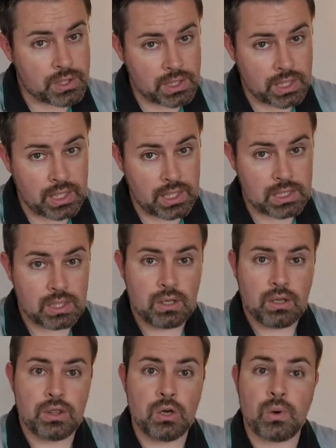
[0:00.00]
side
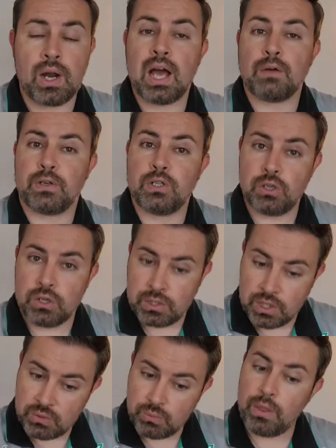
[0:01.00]
that were having
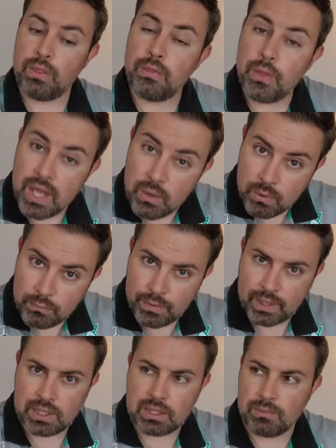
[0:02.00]
justice when they were
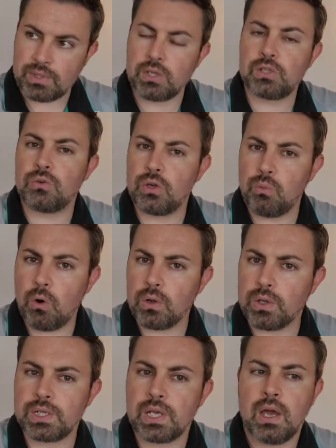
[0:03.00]
victims. And so there
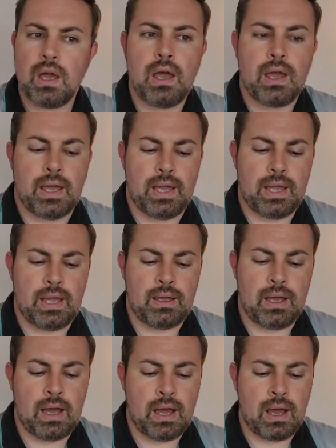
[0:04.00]
was
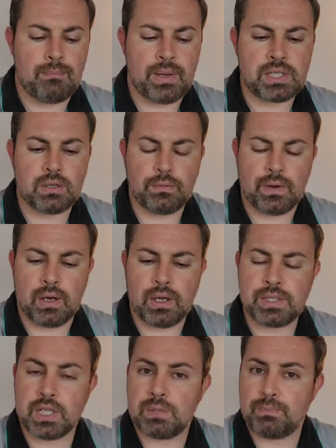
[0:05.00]
a bit of a
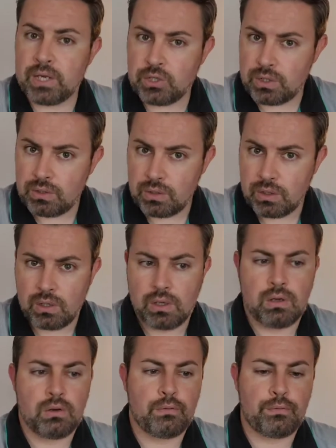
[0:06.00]
suspicion
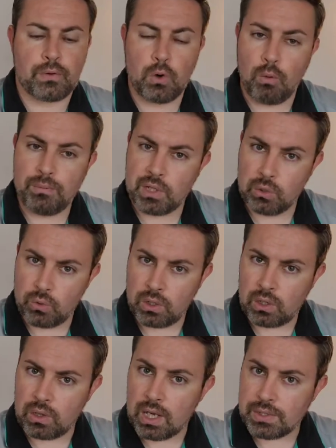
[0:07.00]
from the lower
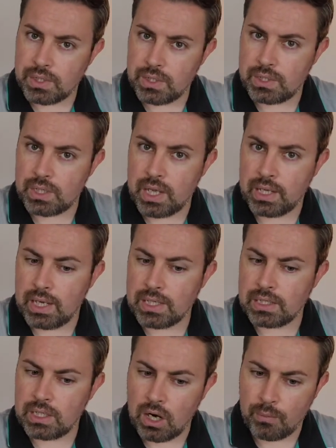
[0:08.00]
classes
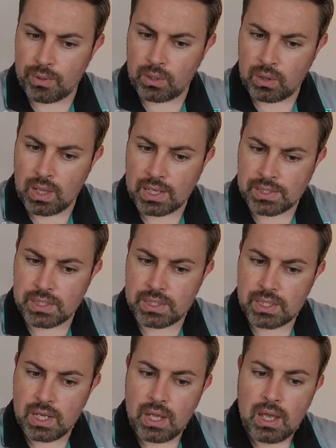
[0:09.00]
against the upper
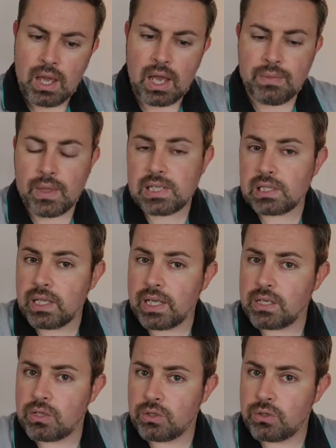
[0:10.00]
classes, and this led
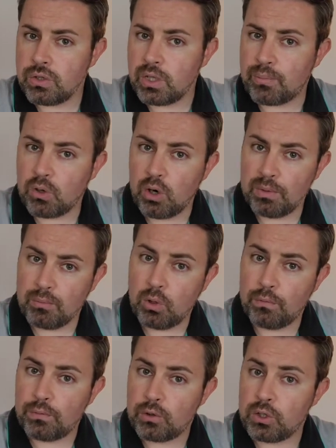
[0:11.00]
to the problem
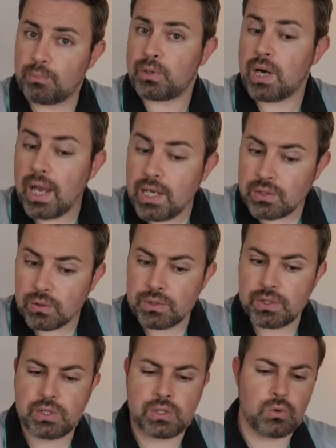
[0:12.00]
of reprisals.
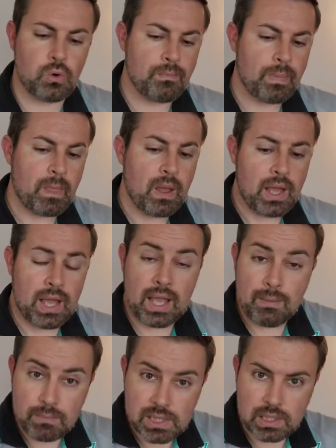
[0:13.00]
So
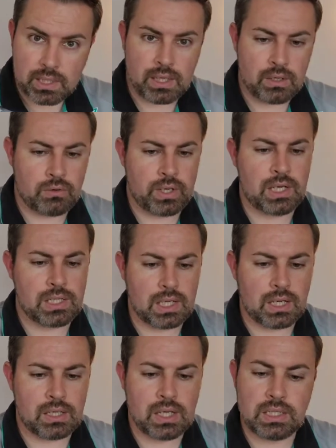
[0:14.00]
Emsley, writing
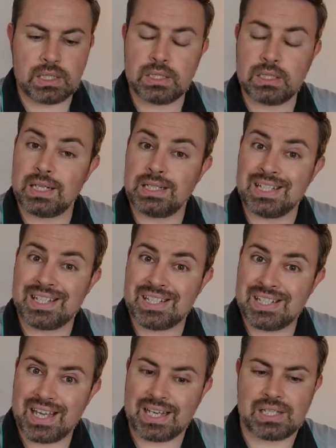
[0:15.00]
in
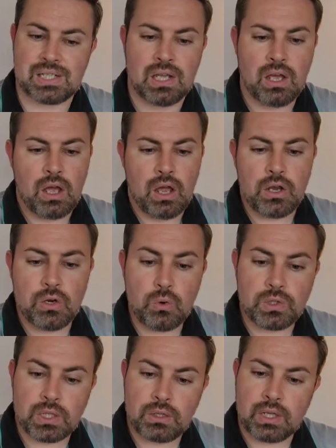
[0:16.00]
1996,
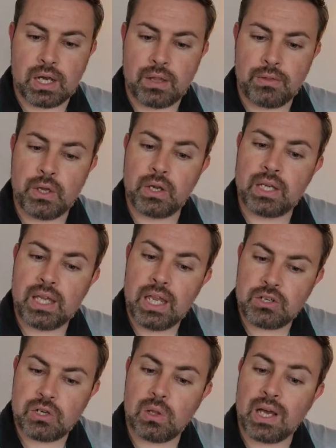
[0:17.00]
noted that the
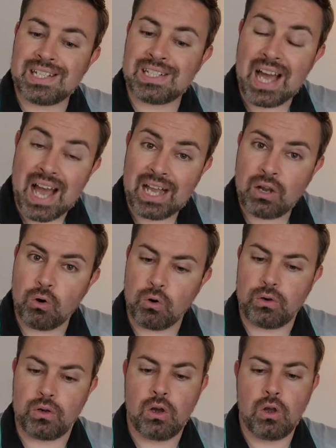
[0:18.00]
occasional attack
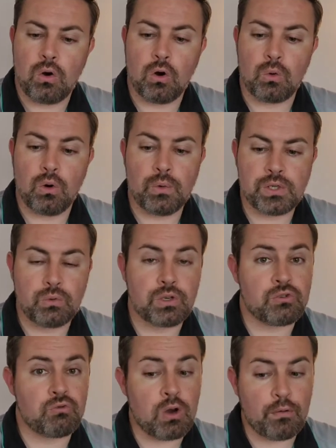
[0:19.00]
on, or what was known
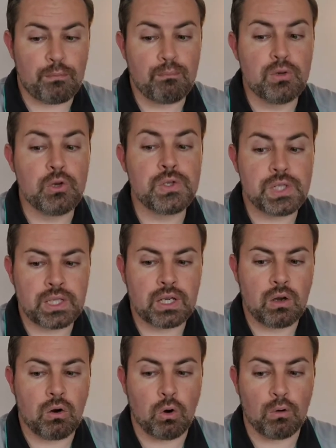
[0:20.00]
as rough
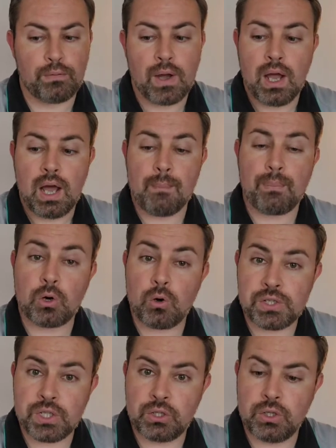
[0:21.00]
musicking of, a
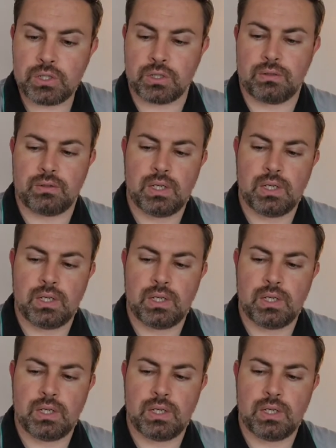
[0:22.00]
prosecutor